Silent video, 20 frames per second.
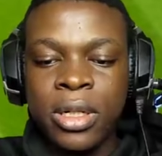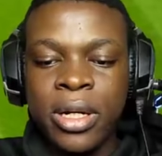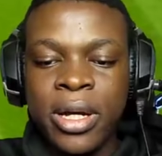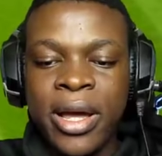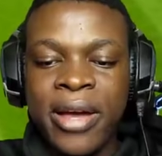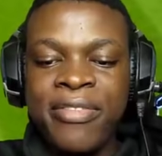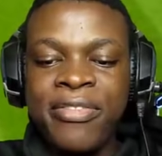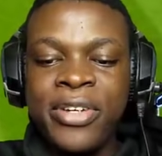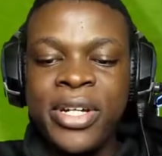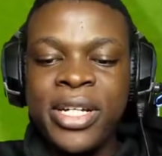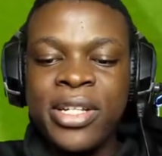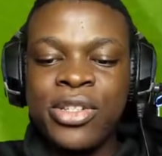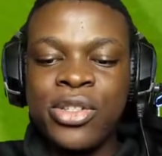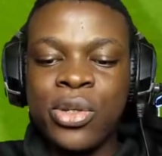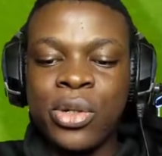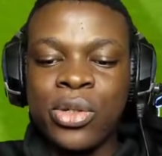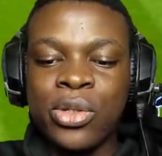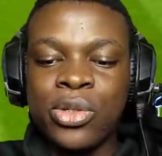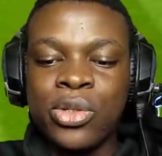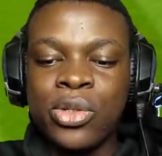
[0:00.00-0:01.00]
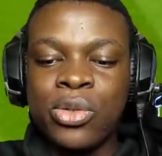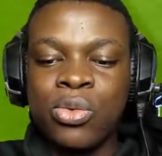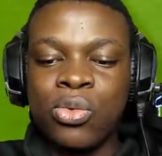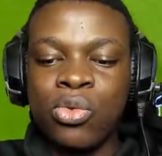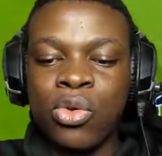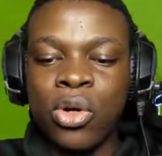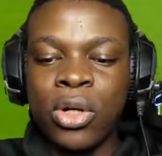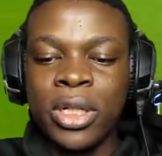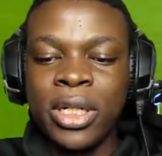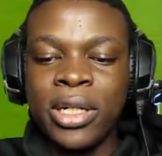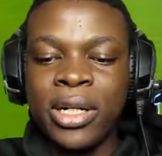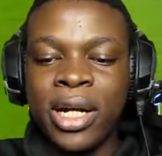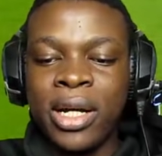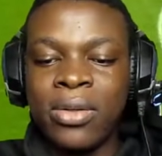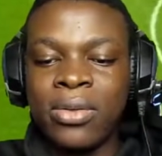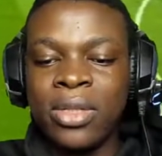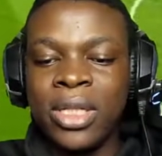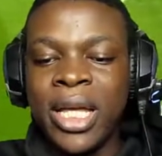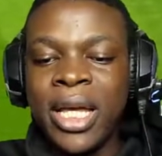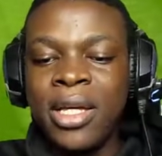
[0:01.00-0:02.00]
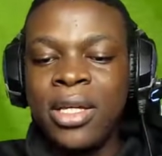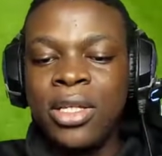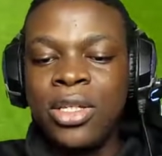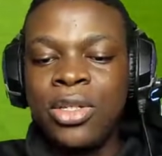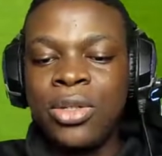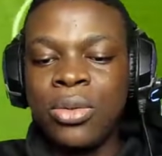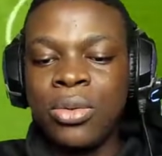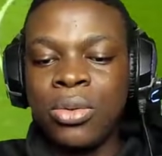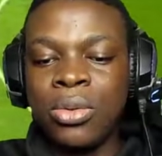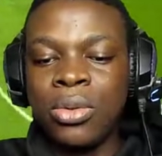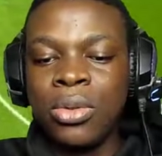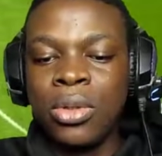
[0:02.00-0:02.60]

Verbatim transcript: Edwin is just running around. Thank you.